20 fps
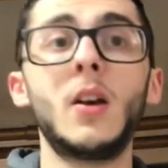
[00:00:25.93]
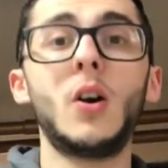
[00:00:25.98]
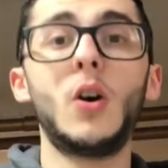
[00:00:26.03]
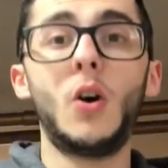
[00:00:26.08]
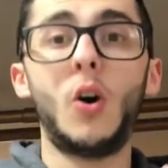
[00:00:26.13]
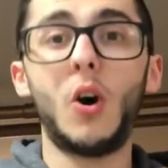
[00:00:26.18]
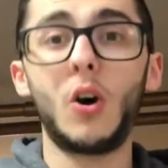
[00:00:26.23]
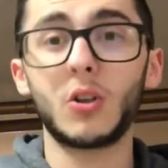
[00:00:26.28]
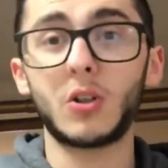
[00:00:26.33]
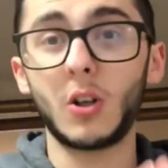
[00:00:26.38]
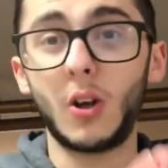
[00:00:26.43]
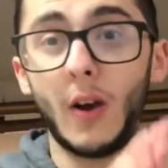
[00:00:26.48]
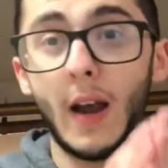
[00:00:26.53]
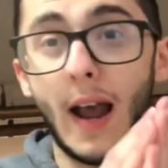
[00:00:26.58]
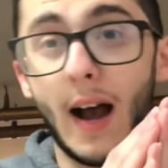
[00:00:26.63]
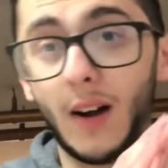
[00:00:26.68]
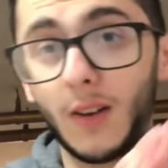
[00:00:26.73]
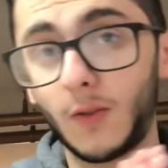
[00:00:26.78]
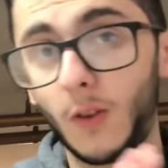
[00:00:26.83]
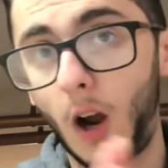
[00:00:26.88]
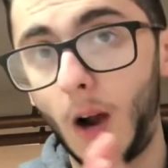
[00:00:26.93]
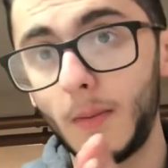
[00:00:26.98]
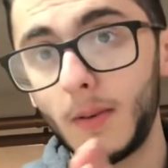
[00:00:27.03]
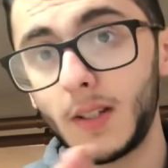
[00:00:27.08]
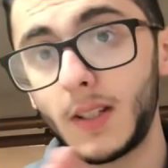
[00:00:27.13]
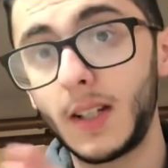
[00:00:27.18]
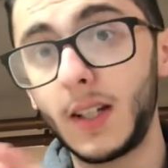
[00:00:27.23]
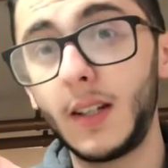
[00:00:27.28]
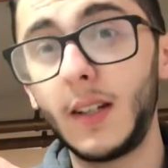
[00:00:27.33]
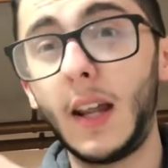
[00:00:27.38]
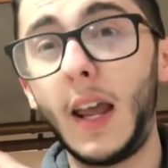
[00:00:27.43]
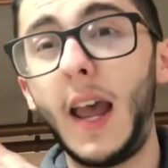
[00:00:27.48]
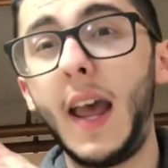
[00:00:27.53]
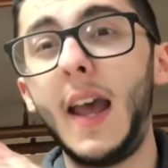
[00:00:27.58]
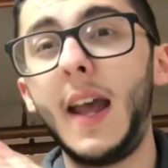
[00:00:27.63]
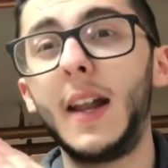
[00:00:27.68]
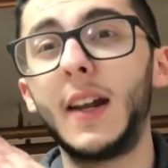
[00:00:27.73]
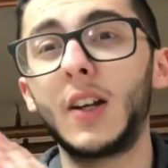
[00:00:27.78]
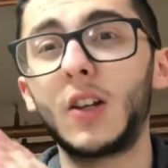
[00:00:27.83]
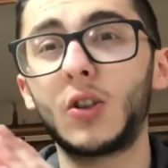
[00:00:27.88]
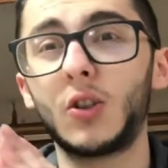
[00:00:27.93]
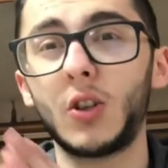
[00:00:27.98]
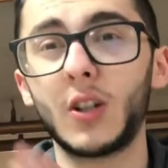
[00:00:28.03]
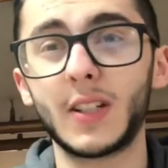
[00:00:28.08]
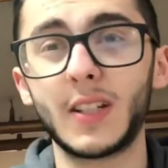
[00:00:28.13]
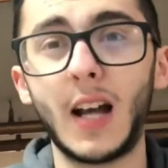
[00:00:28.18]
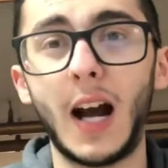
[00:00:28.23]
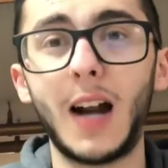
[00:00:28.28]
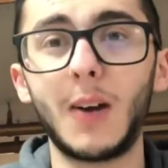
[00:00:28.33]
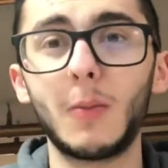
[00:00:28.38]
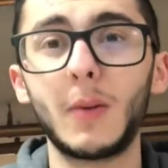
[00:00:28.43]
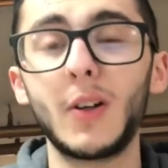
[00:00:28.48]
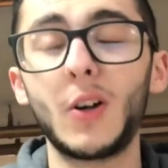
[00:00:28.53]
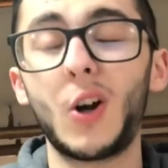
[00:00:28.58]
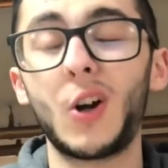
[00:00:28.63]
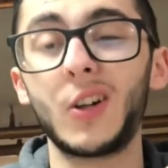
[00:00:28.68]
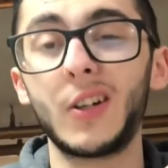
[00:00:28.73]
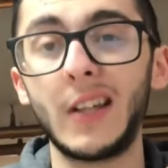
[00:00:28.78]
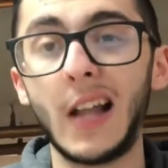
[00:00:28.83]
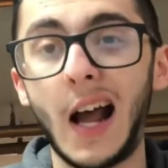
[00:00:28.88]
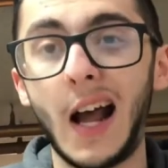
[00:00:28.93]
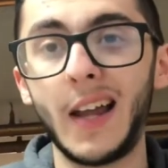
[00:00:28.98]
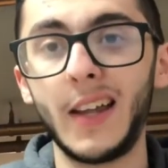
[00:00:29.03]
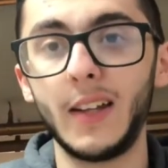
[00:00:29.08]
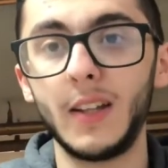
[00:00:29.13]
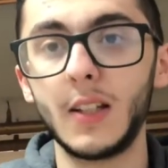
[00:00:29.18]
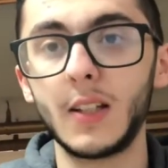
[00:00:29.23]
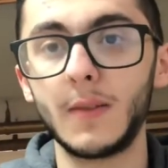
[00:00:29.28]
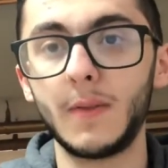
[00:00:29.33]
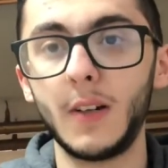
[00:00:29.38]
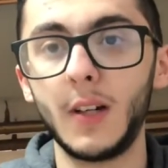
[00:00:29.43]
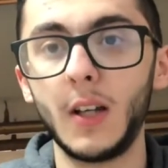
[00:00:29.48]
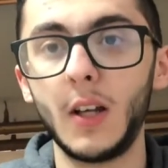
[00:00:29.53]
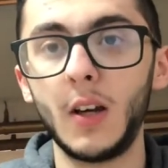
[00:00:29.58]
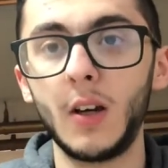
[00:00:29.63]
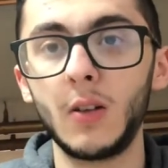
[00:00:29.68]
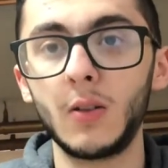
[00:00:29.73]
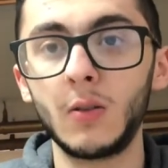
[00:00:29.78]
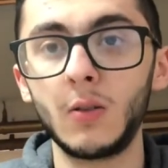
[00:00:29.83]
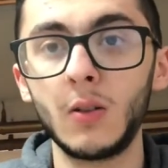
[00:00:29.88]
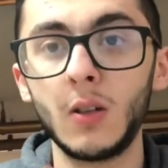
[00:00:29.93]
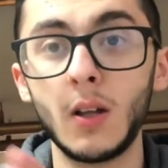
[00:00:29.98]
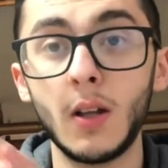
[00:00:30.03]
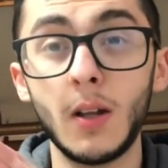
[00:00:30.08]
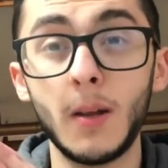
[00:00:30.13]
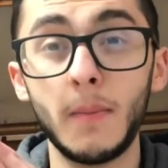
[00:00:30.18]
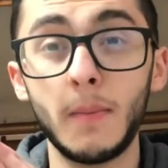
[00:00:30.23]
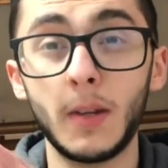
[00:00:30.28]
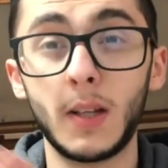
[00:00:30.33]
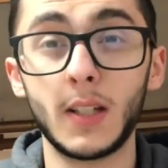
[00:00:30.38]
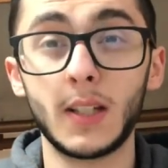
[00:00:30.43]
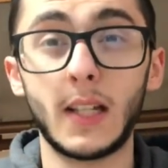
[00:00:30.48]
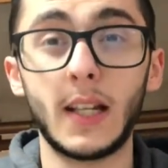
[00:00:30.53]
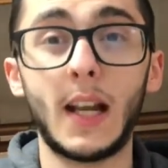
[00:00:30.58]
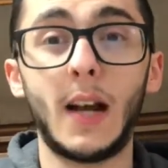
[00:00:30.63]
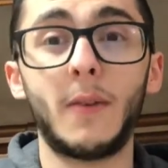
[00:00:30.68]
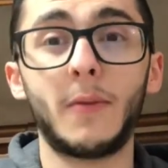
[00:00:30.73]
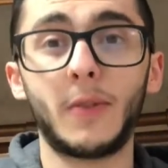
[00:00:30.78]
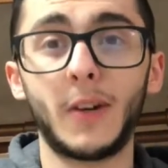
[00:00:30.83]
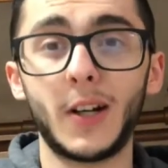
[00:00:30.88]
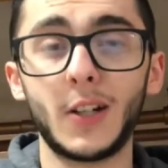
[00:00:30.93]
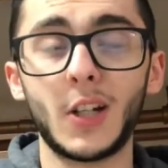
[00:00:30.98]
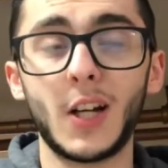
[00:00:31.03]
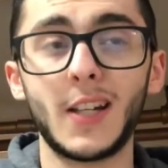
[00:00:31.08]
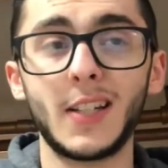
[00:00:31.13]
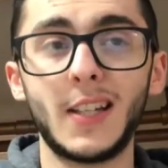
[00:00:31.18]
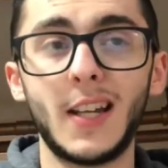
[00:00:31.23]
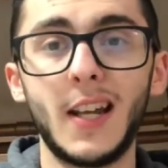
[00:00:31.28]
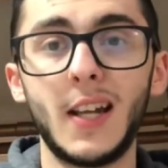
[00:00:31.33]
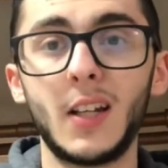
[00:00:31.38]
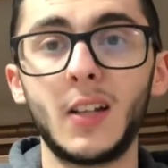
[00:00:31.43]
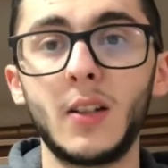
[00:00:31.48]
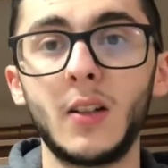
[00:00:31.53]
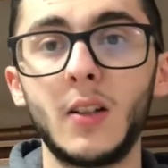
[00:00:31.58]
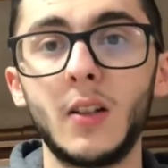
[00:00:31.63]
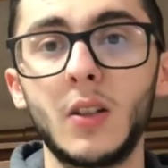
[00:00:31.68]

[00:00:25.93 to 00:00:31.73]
Also, Allen Robinson and Chris Godwin are not in this video because they got franchise tag,